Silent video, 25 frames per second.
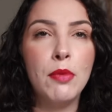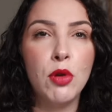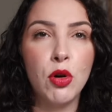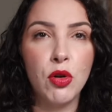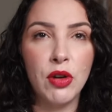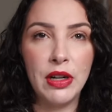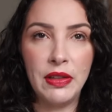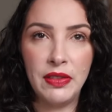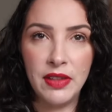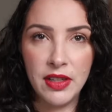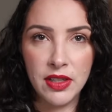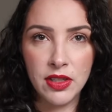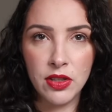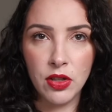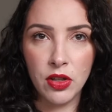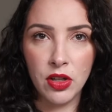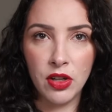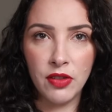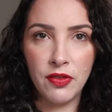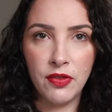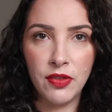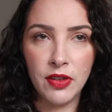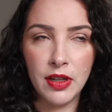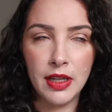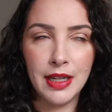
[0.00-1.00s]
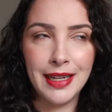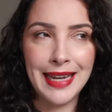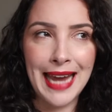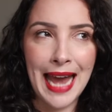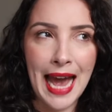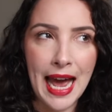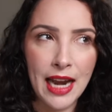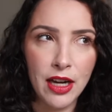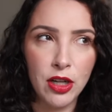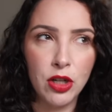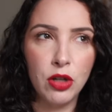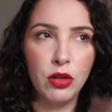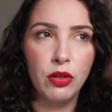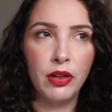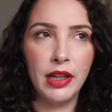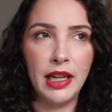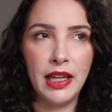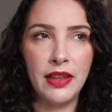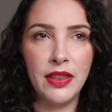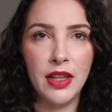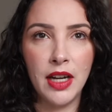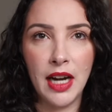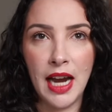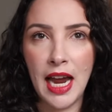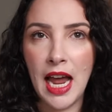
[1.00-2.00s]
more in this sort of
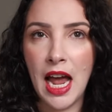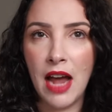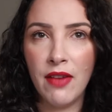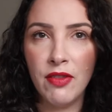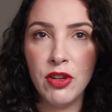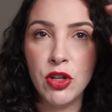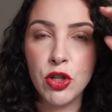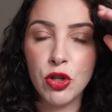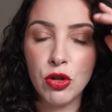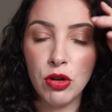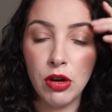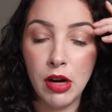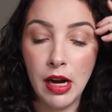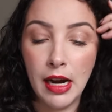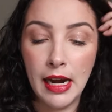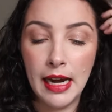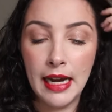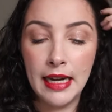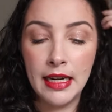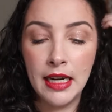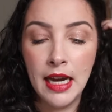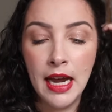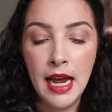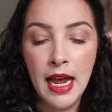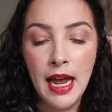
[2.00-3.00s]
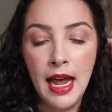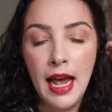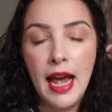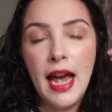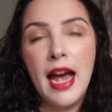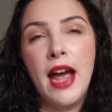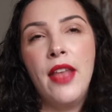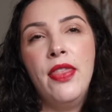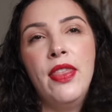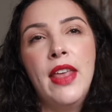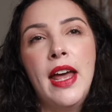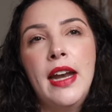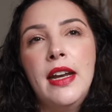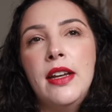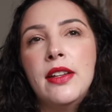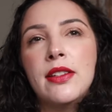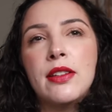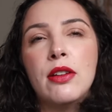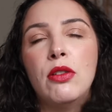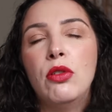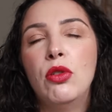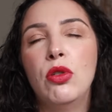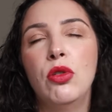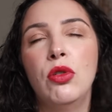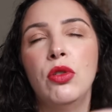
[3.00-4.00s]
category that I haven't tried. And that
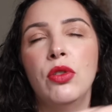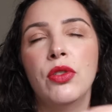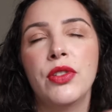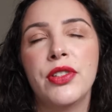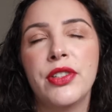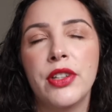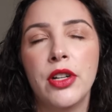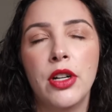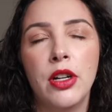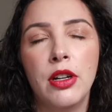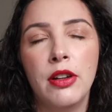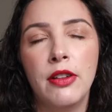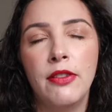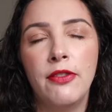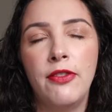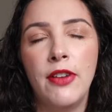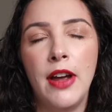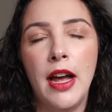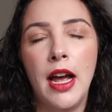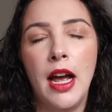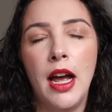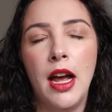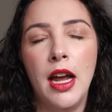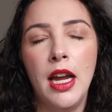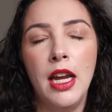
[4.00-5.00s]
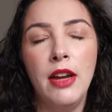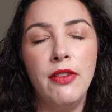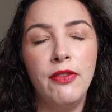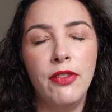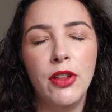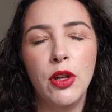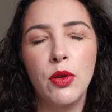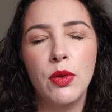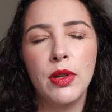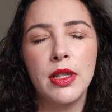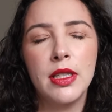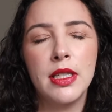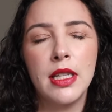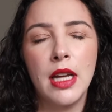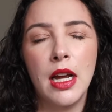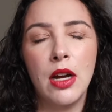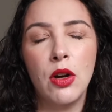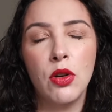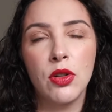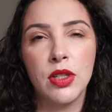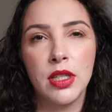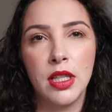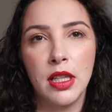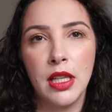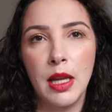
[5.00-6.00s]
is all sort of
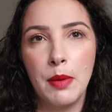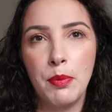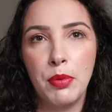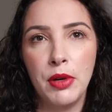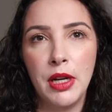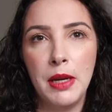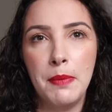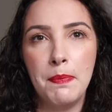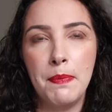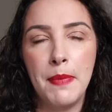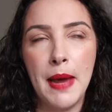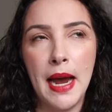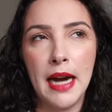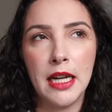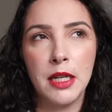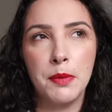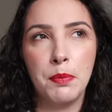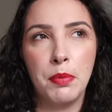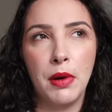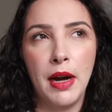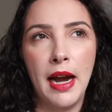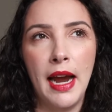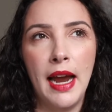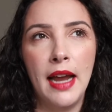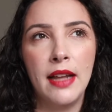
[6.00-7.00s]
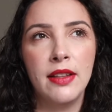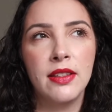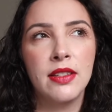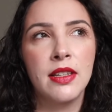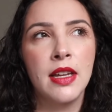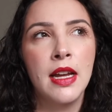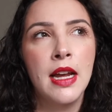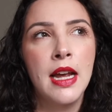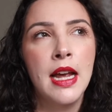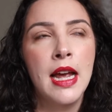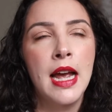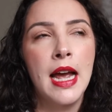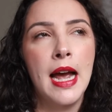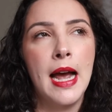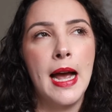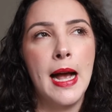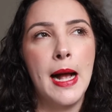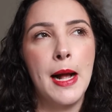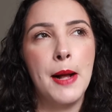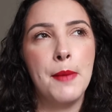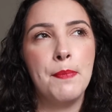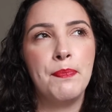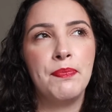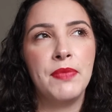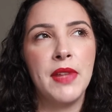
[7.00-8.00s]
influencer or celebrity backed brands.
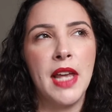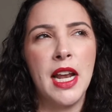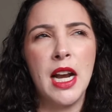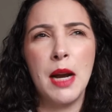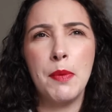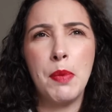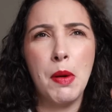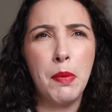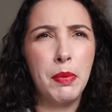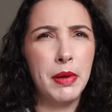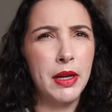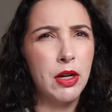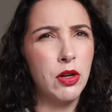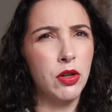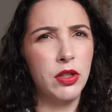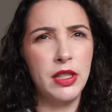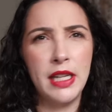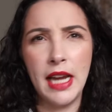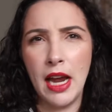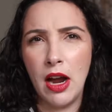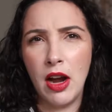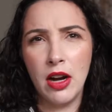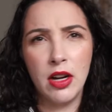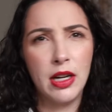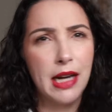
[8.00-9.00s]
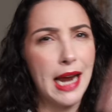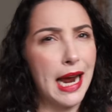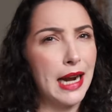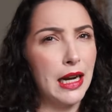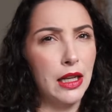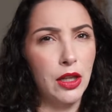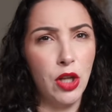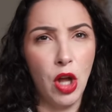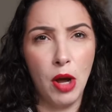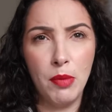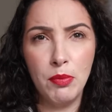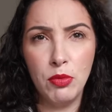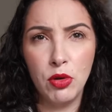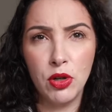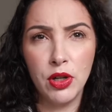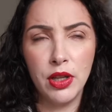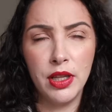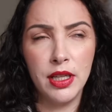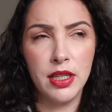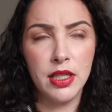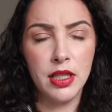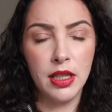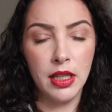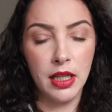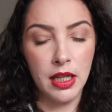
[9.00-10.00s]
And I probably could add a lot more to
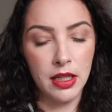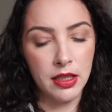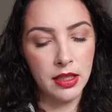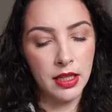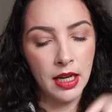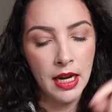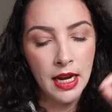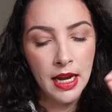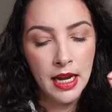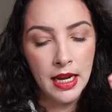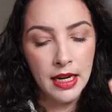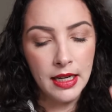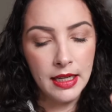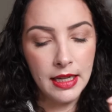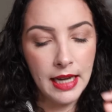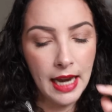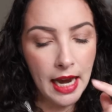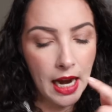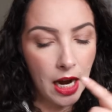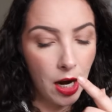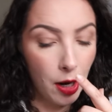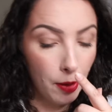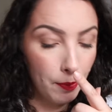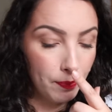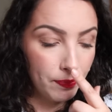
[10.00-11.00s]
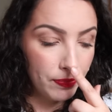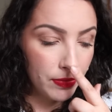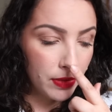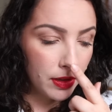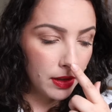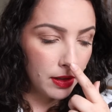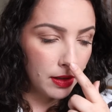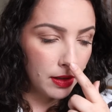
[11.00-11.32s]
this list. Now,